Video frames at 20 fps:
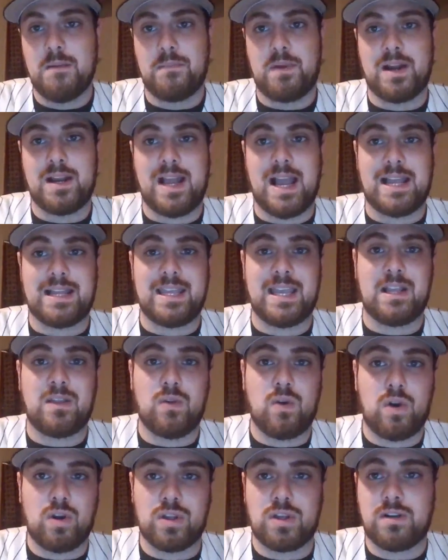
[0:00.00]
But I think
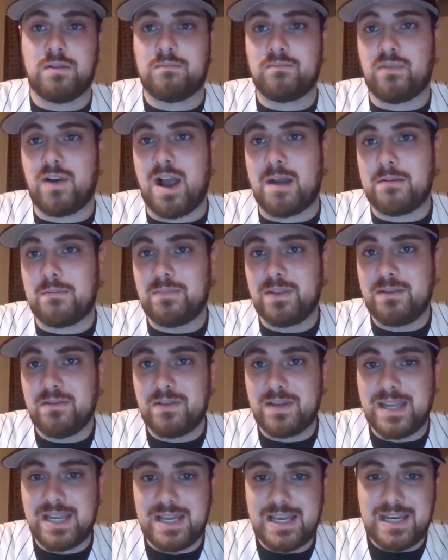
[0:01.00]
Lawlar probably
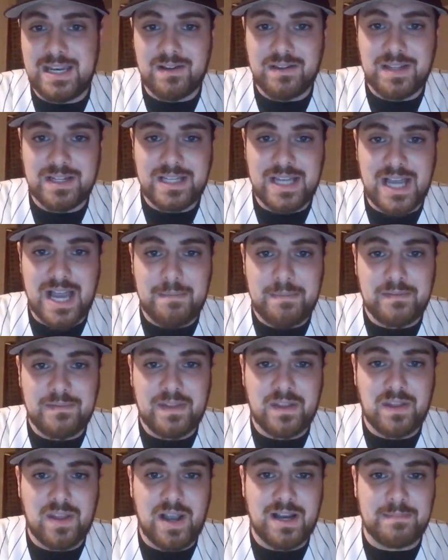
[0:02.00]
will hit near the top of
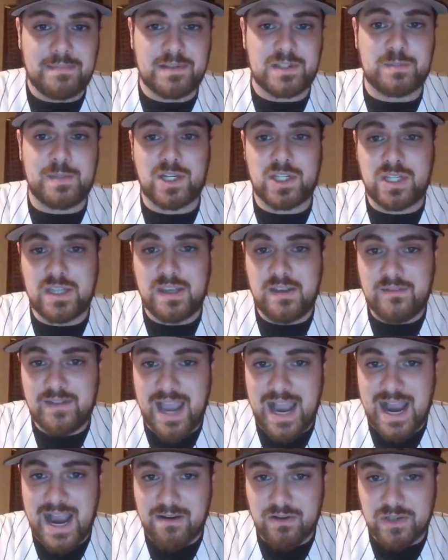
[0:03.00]
the lineup, especially if
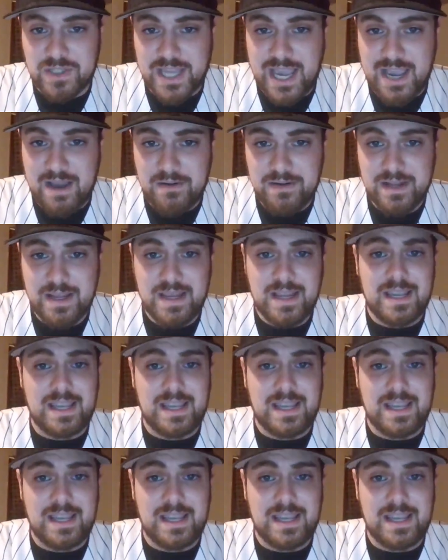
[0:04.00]
Carroll's out.